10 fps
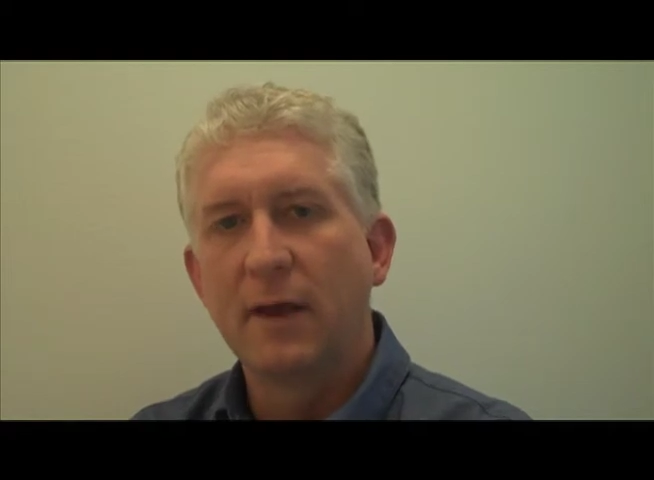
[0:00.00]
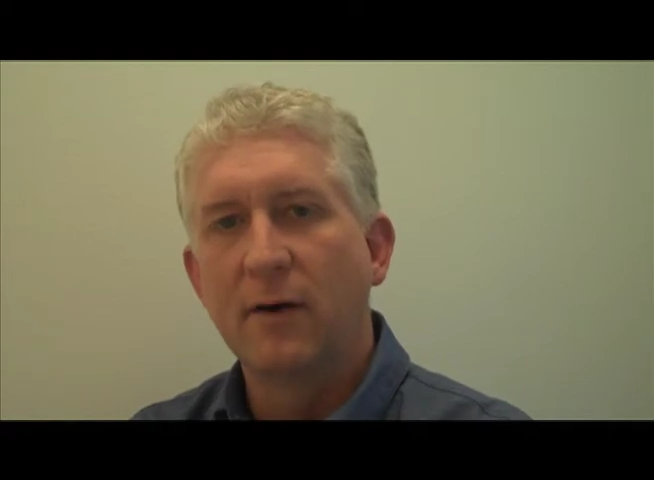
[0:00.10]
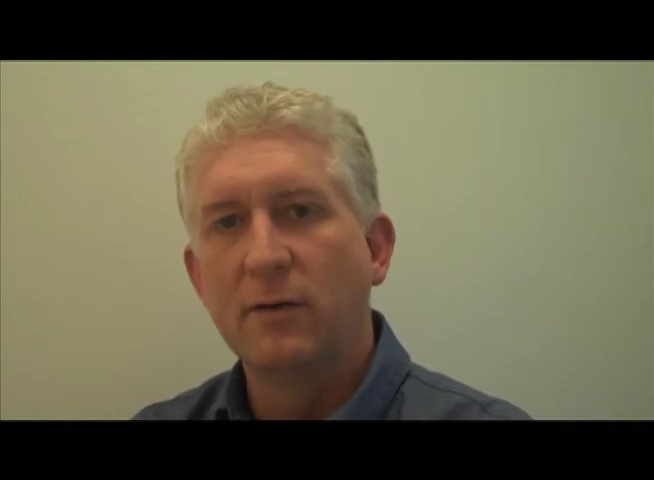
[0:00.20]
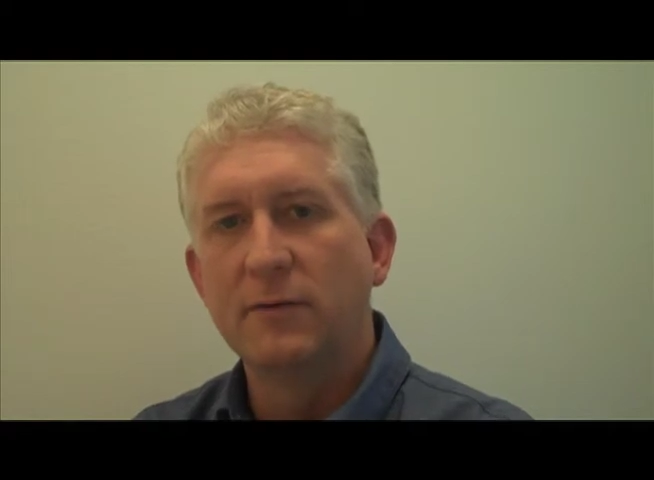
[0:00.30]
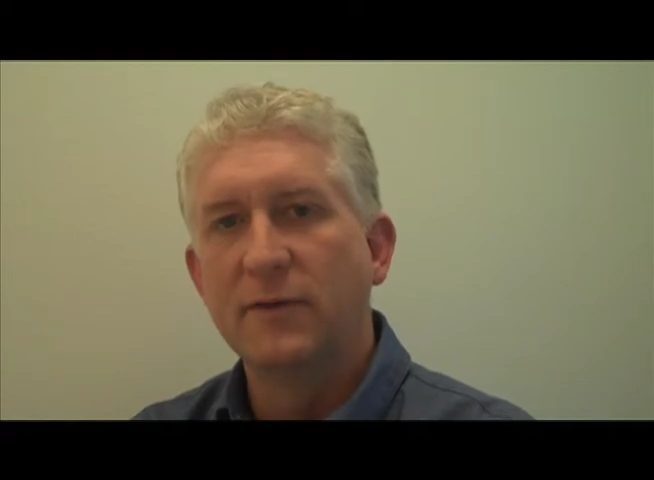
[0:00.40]

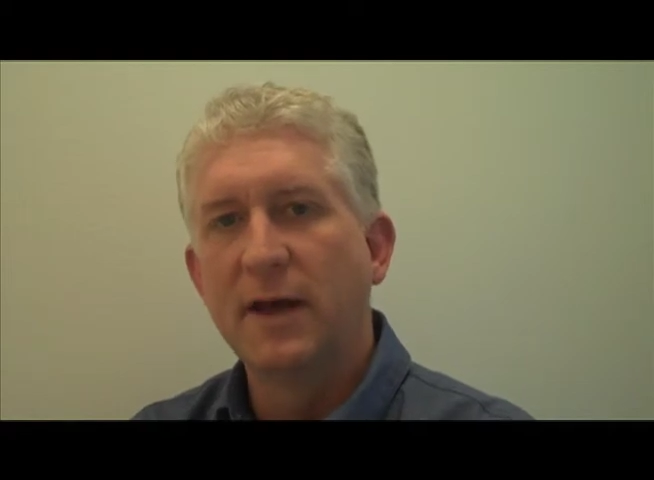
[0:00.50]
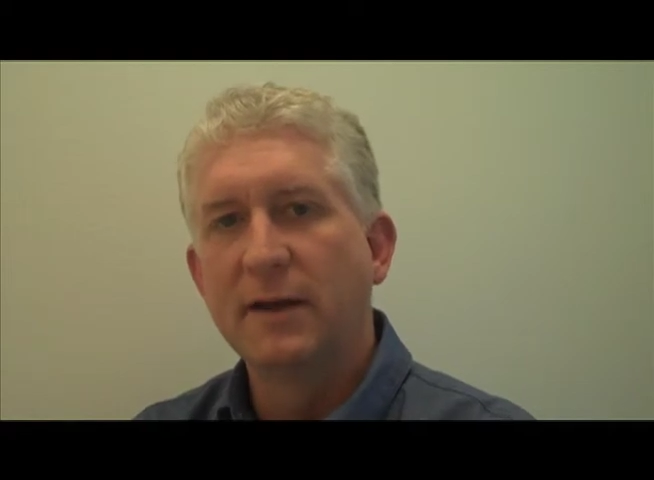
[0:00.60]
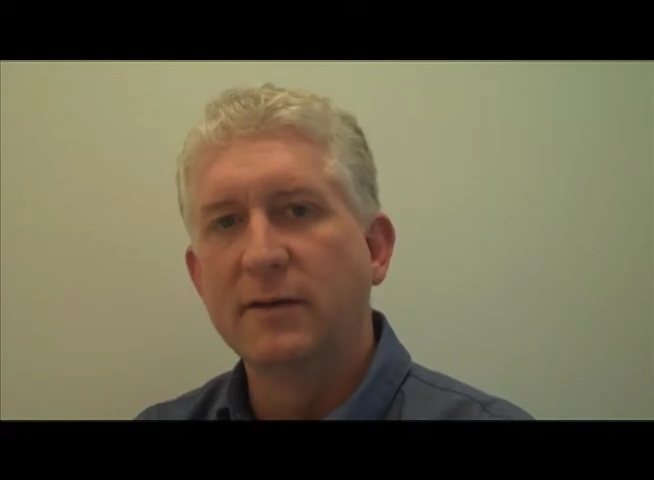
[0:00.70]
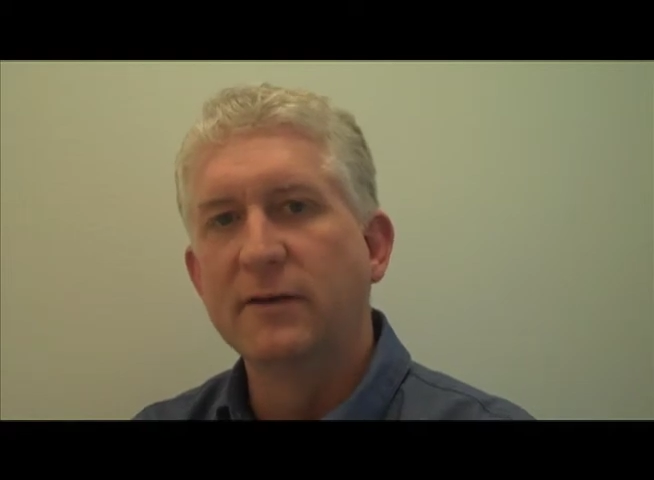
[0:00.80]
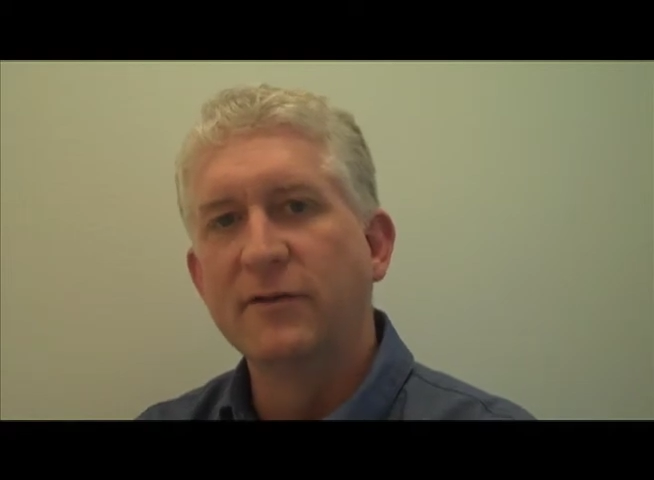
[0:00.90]
All of
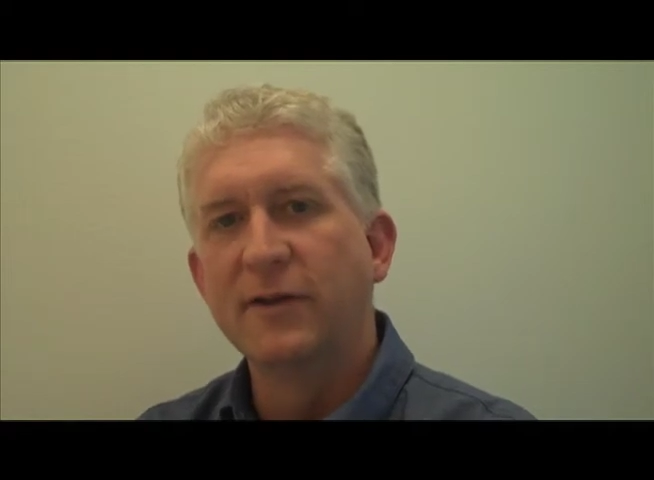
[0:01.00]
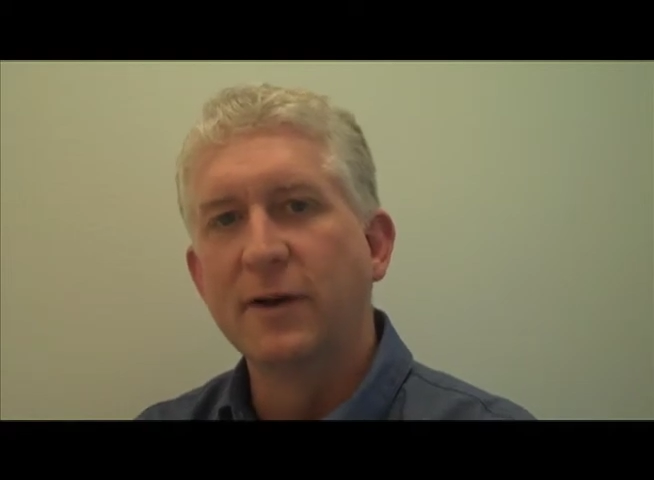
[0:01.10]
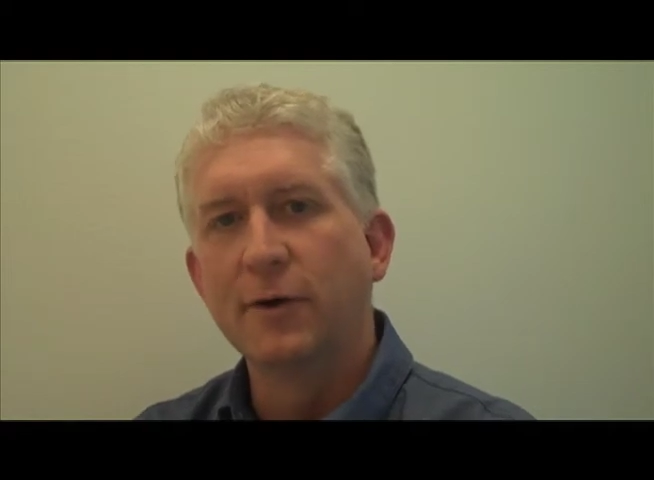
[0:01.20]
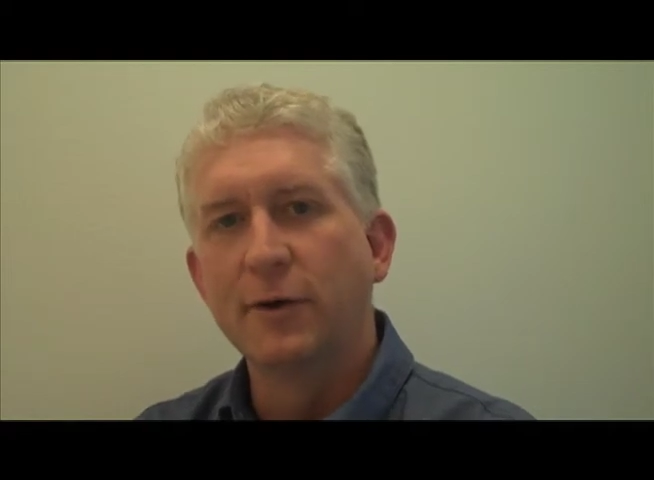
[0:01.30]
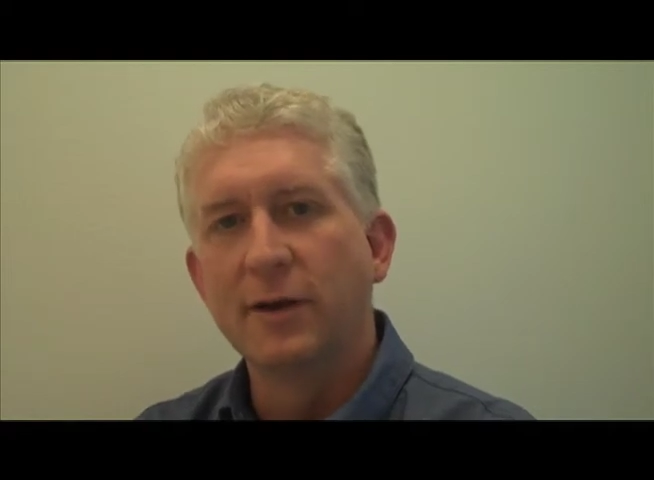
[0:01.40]
that is
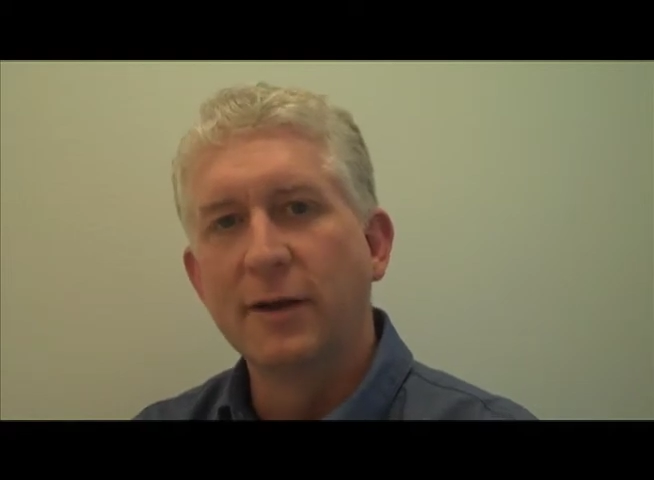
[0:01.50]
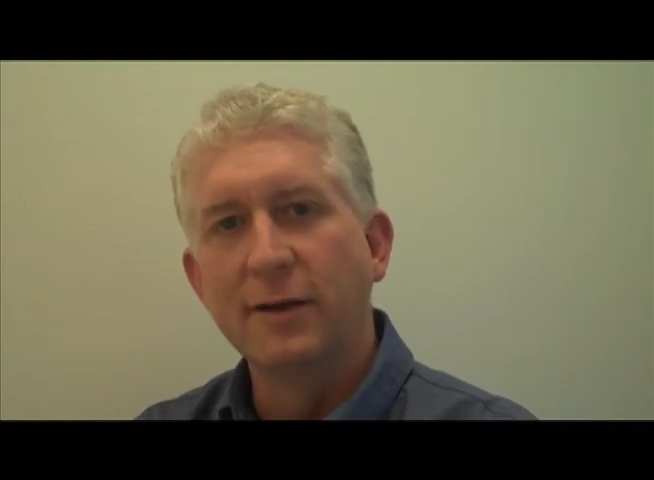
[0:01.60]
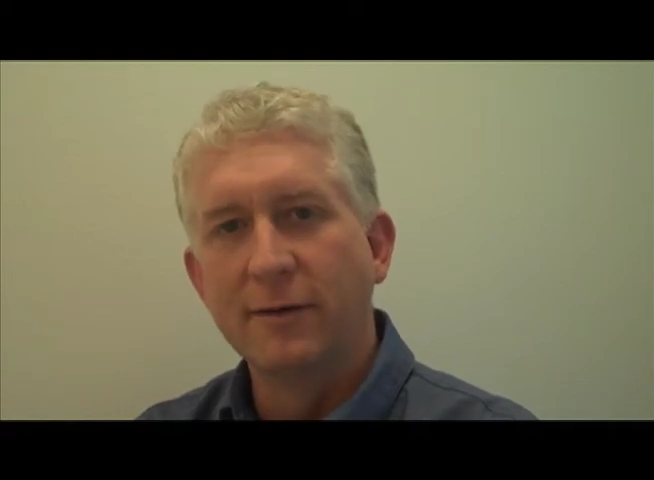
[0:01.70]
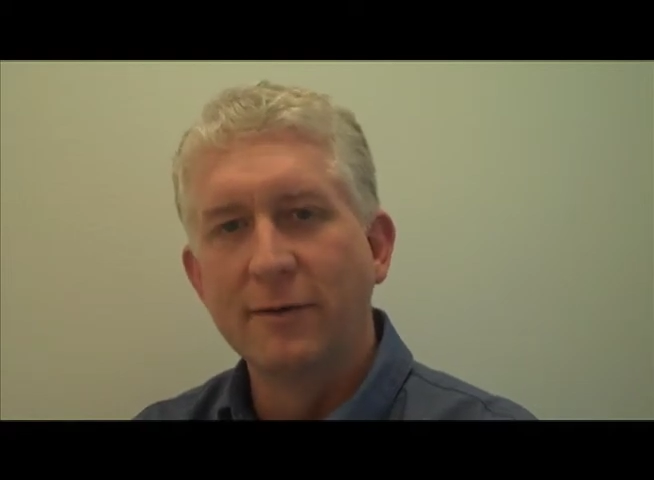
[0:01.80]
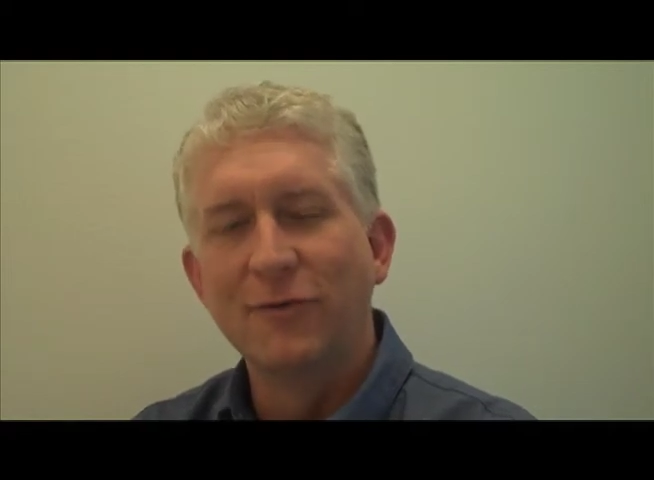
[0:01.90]
there in